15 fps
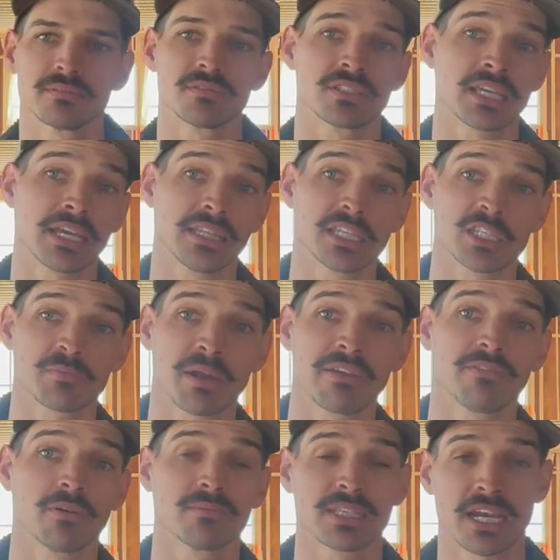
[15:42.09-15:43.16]
saying that spray
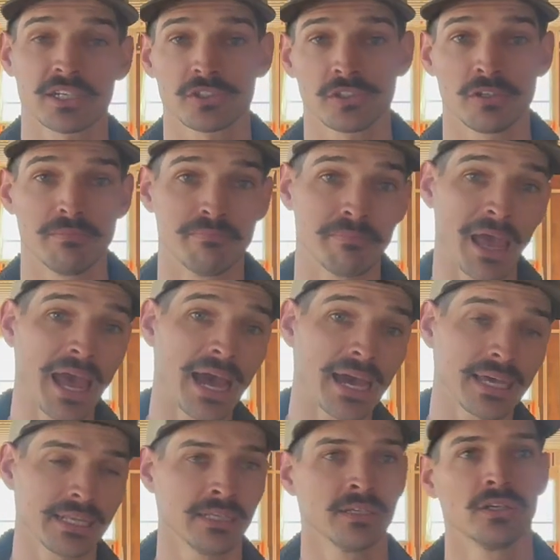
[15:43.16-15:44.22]
foam is actually
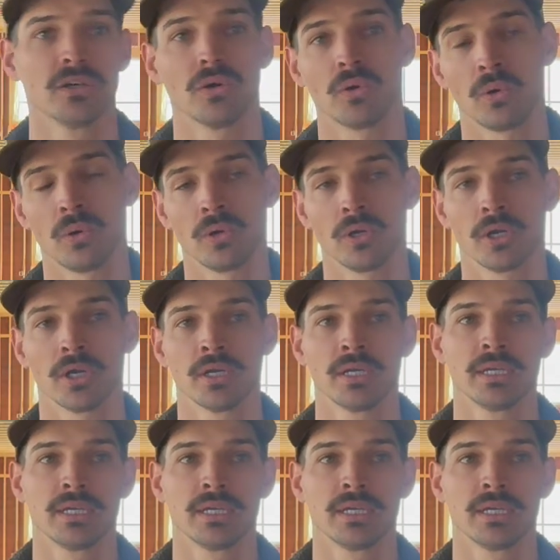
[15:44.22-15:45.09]
bad or